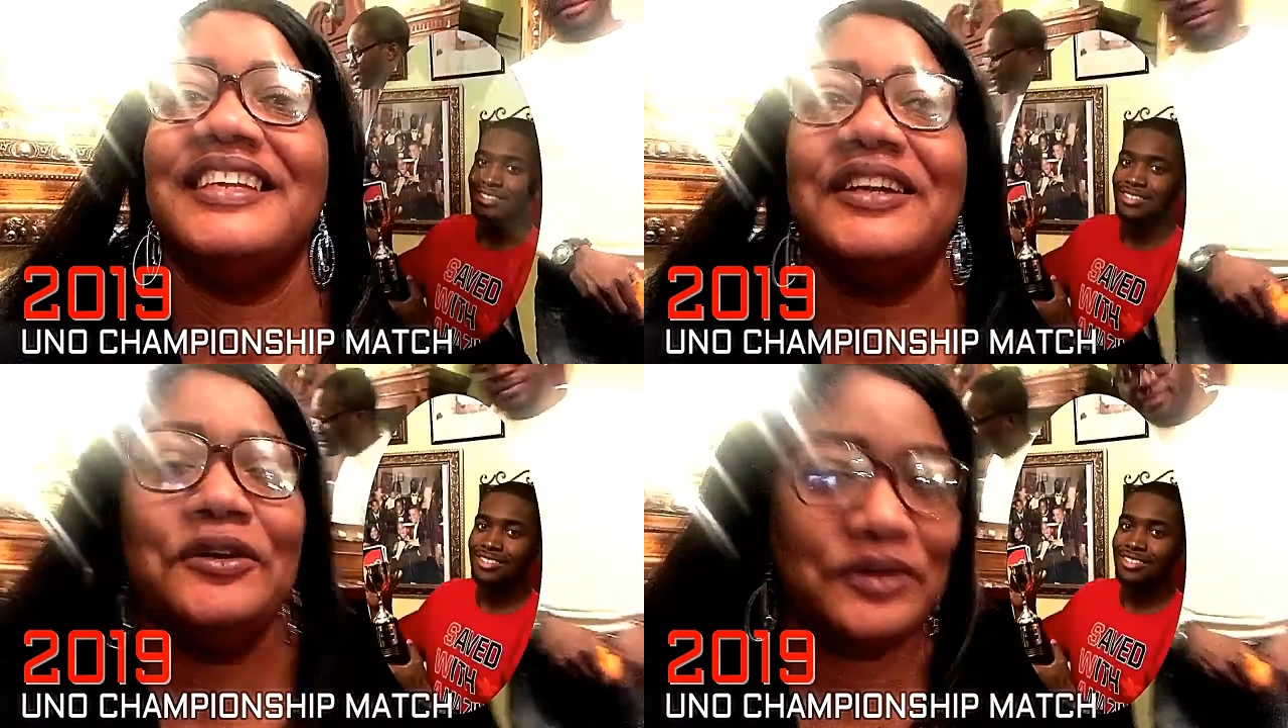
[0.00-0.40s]

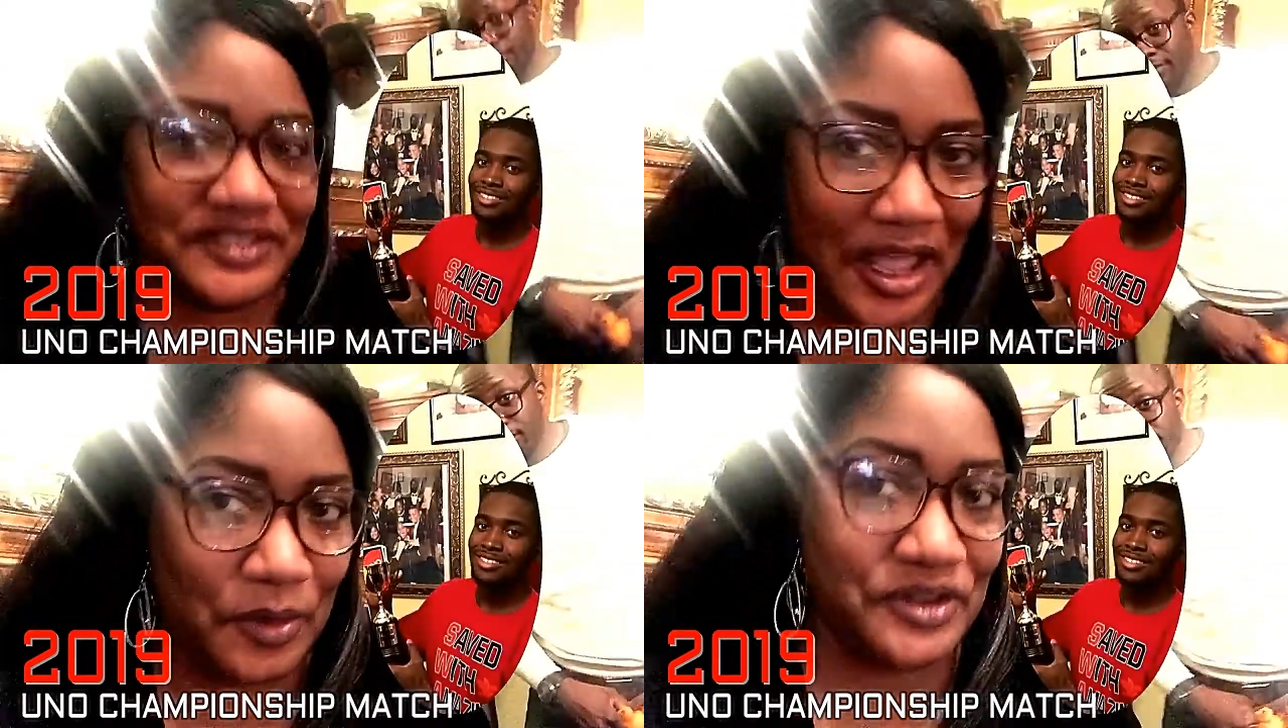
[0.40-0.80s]
who is
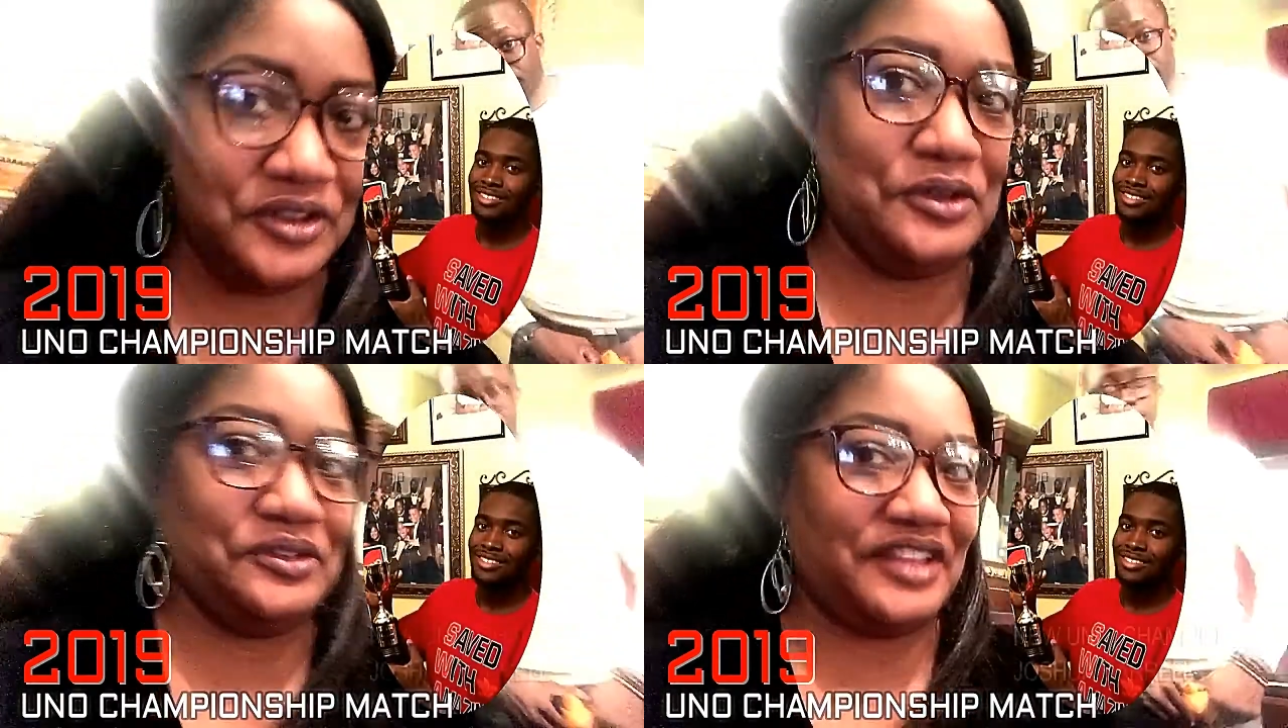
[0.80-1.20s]
our
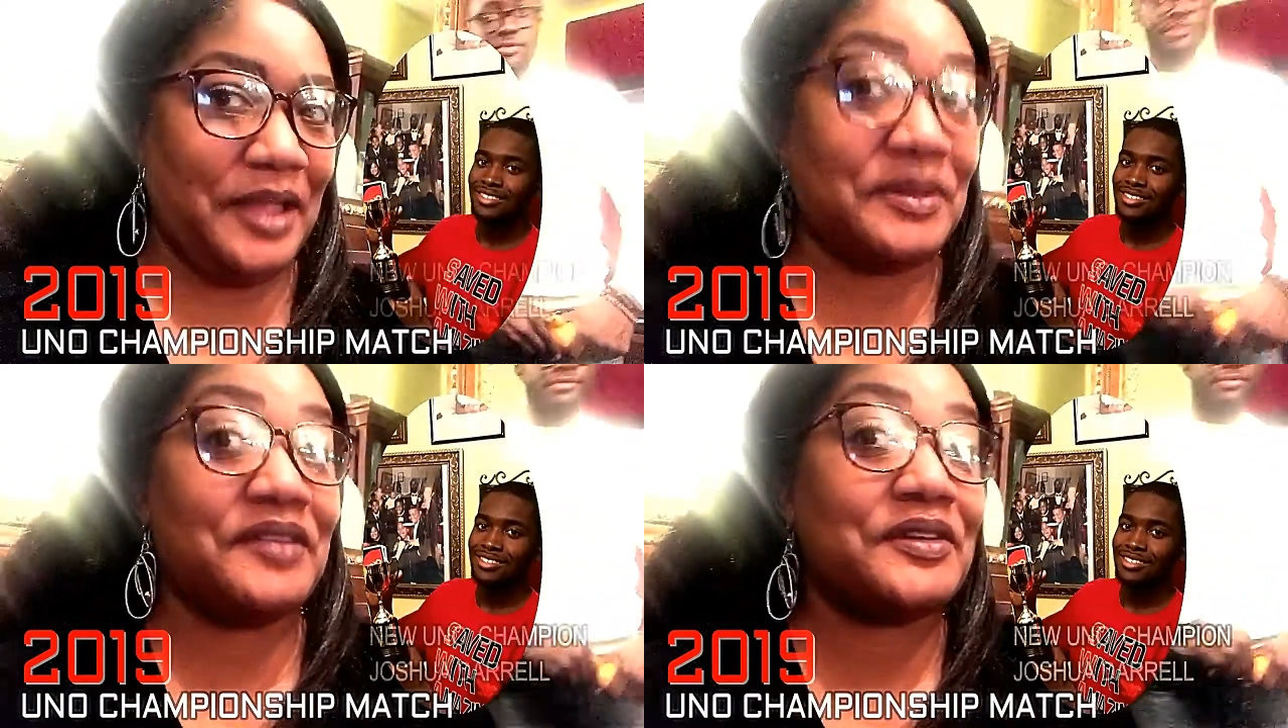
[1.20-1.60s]
new
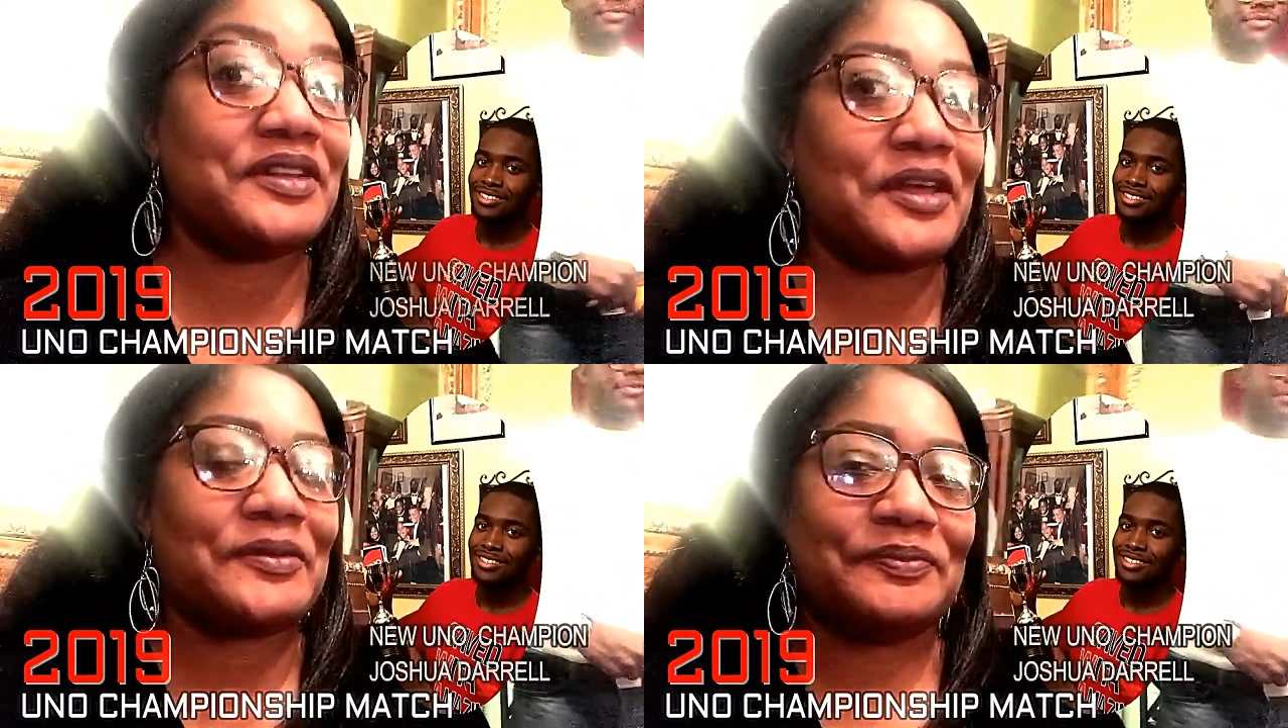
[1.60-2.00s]
champion.
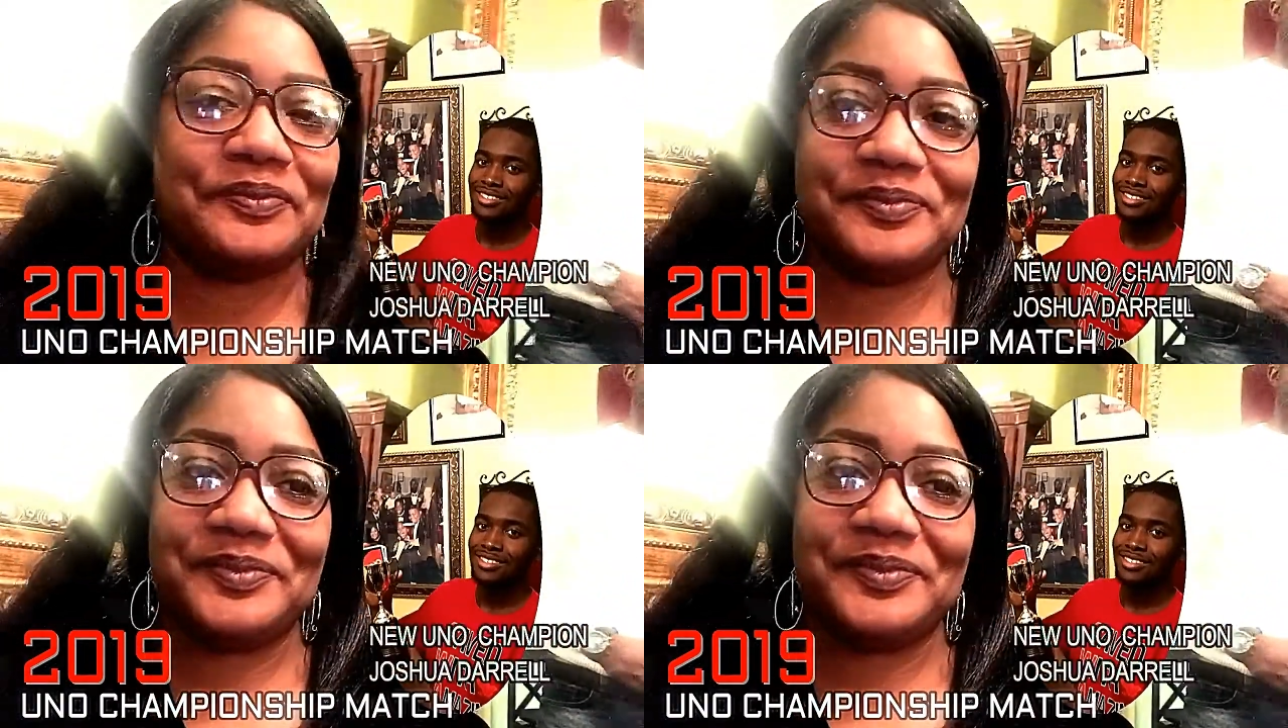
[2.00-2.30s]
Villanelle.